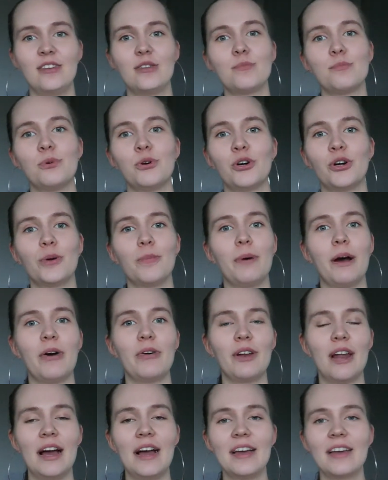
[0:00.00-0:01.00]
It's more
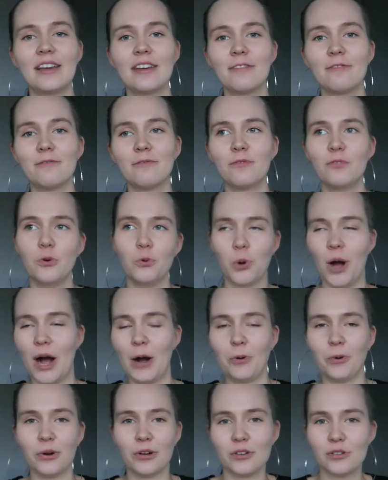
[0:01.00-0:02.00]
about like a few
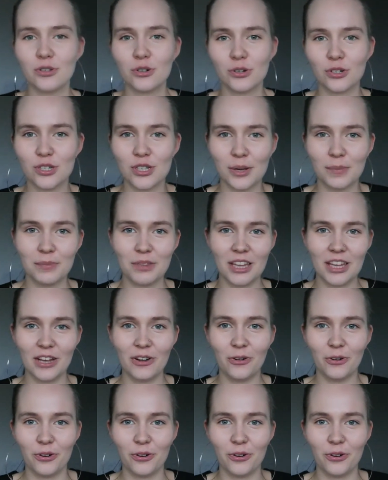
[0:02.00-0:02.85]
hours or something,